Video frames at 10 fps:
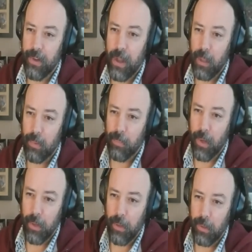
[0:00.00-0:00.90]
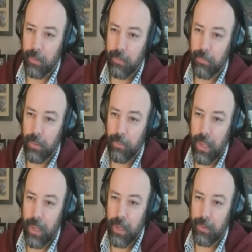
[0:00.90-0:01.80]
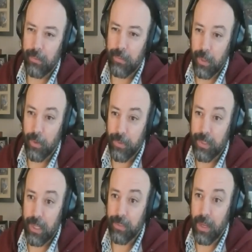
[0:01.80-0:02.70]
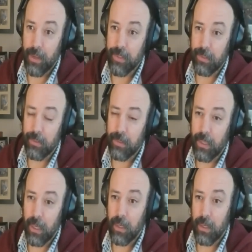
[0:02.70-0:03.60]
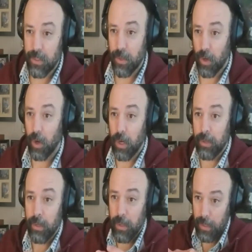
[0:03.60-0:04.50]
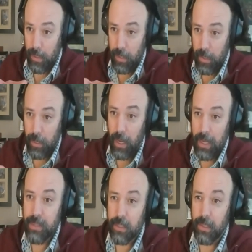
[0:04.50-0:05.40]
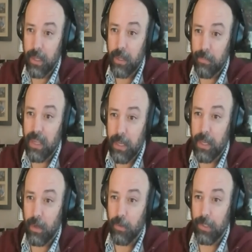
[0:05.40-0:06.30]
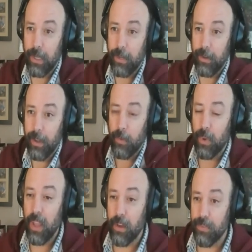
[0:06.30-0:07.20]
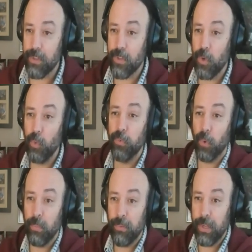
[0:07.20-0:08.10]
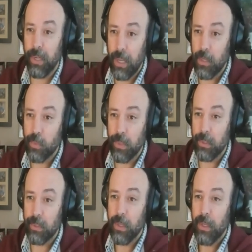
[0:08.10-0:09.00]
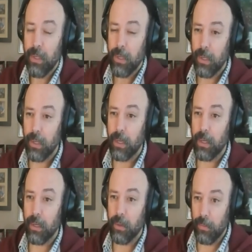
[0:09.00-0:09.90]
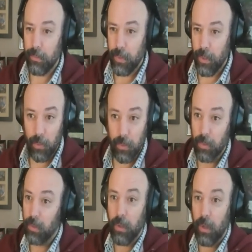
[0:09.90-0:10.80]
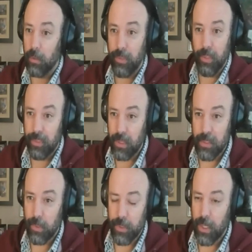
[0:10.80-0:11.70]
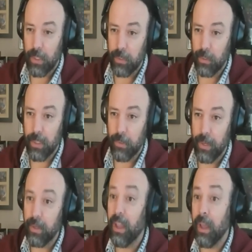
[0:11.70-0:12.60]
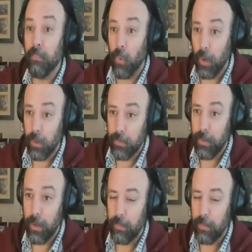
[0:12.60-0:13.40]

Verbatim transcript: viable model where we had, you know, the 10,000 and it's on an isolated media outlet. And we have this new form of engagement, you know, all of the things that we were talking about, right? And more, right?